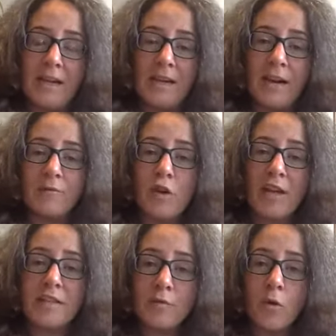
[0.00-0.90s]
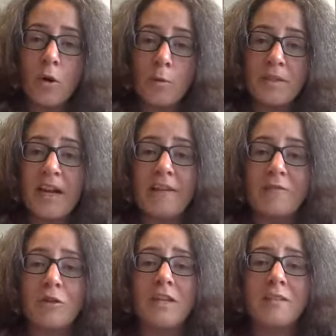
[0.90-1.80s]
I have transformed. I have
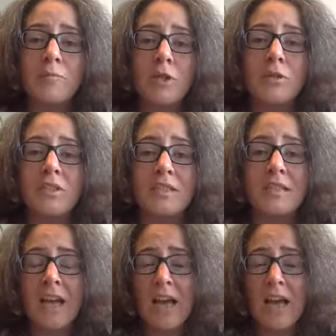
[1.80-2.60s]
transmuted.